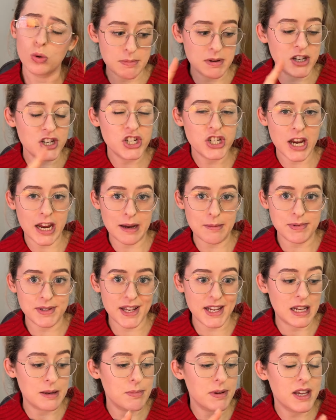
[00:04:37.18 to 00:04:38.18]
It can be shapes,
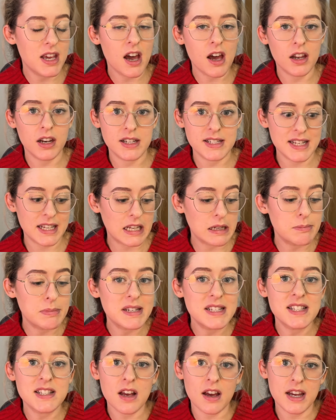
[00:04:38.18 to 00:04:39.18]
it can be colours, it can be
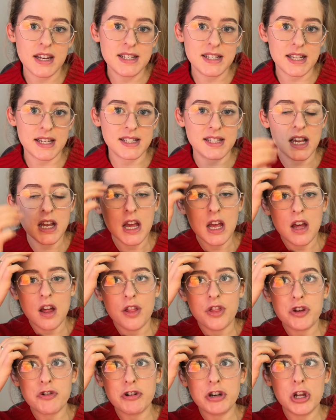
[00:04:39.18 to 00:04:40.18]
sizes.
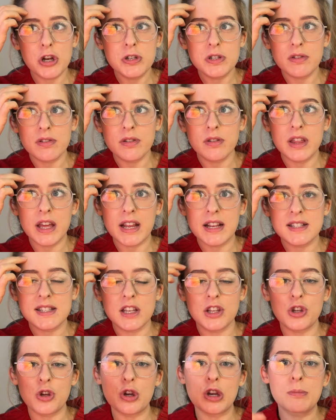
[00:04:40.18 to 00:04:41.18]
There are loads of things
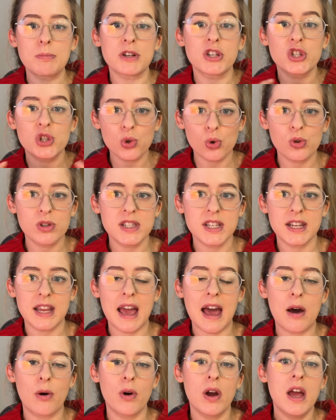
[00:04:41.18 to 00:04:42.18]
that you can be sorting
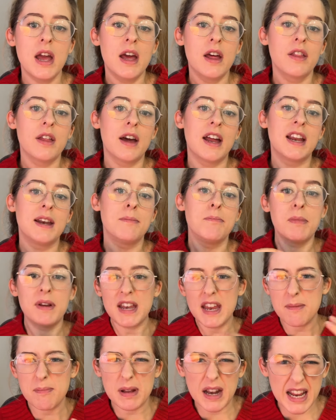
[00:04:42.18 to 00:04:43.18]
out and
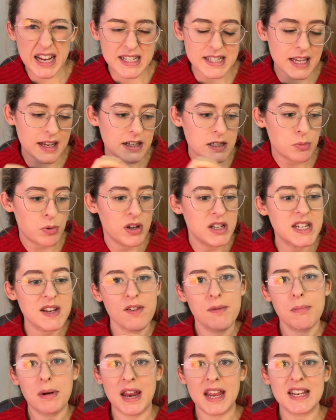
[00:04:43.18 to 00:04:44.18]
manipulating to put in
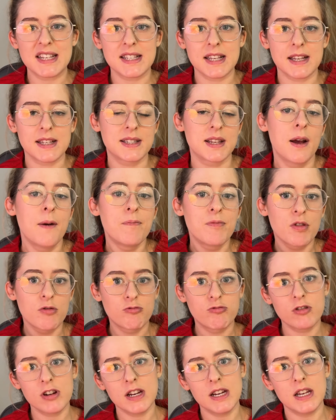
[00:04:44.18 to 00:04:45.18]
different places
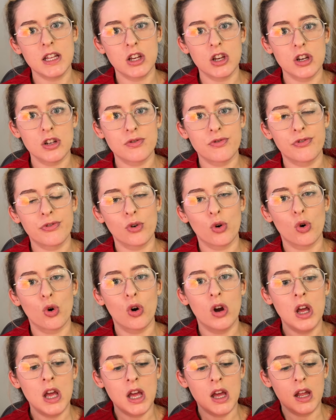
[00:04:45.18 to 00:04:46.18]
really good
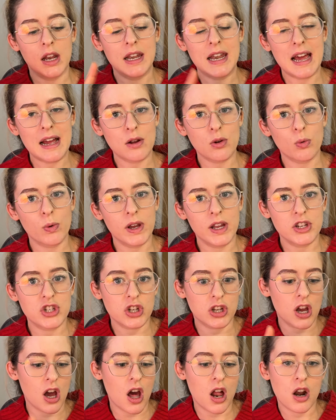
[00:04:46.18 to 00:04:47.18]
for language,
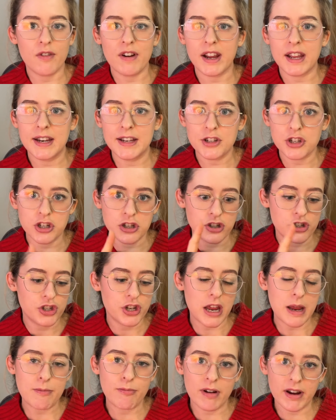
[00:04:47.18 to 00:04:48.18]
colour recognition,
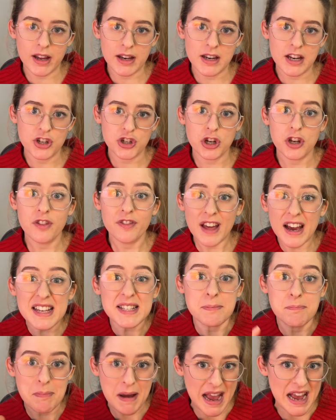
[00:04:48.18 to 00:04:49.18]
shape recognition, that's
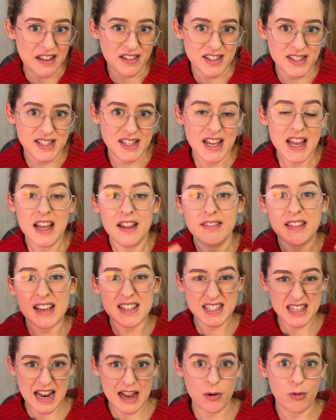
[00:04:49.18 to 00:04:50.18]
maths, that's
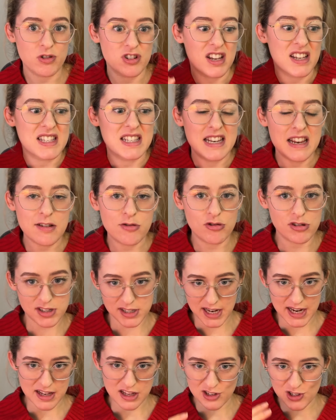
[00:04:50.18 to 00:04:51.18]
language, that's
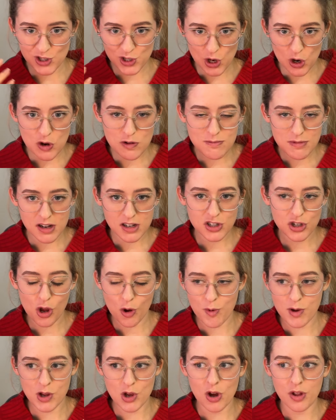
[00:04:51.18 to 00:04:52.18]
literacy. There's so much
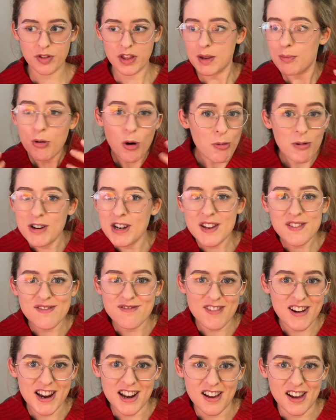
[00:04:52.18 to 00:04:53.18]
going on that you probably don't even
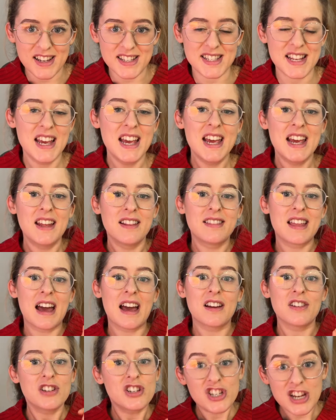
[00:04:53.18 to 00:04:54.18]
realise that
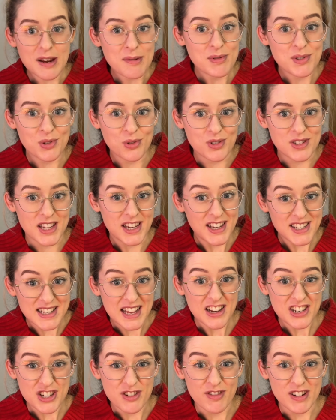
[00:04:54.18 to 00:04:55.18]
shape sorting is
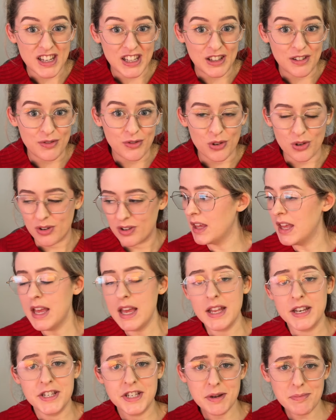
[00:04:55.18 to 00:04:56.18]
actually really good for.
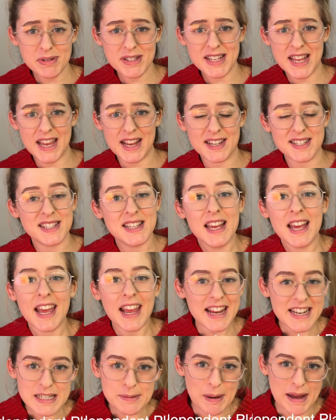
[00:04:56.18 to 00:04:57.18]
Number six,
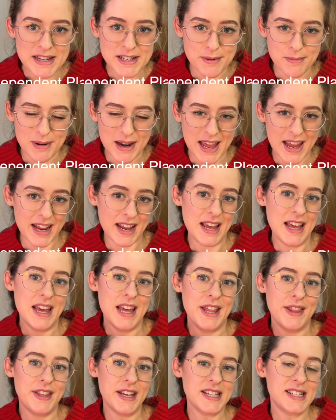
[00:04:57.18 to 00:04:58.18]
independent play.
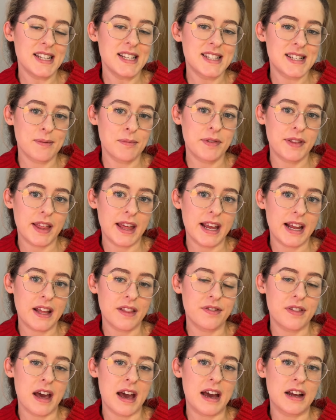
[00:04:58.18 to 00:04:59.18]
This is something
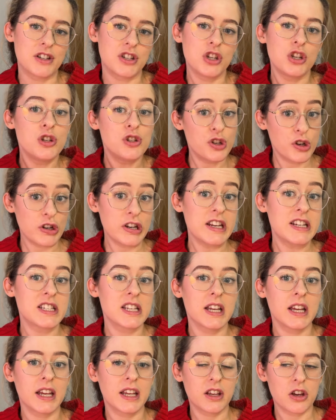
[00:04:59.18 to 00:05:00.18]
that you do need
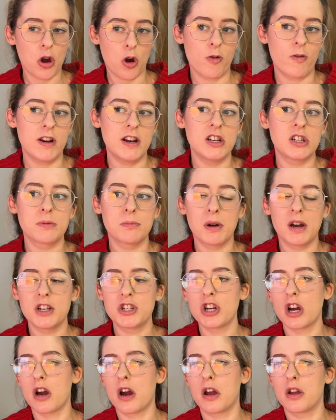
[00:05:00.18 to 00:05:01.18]
to encourage. My
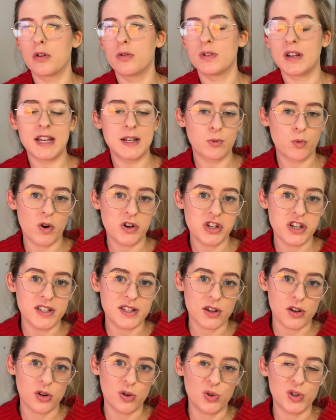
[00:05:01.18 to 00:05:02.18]
child, who's one years
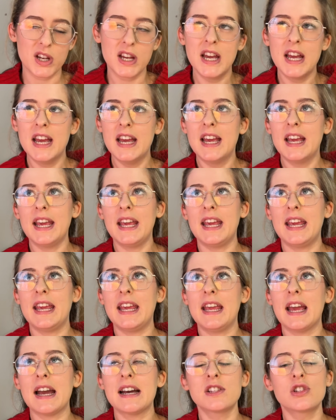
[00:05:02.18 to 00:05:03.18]
old, he
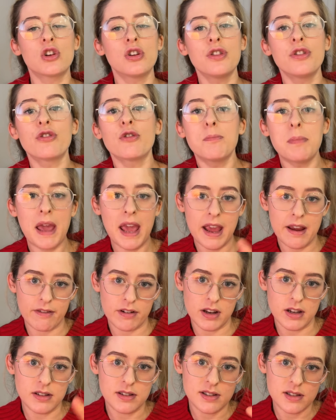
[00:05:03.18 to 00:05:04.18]
has gone through
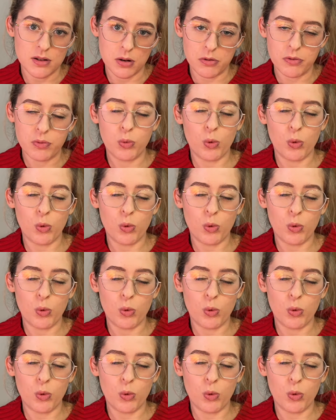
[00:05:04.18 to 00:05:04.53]
periods of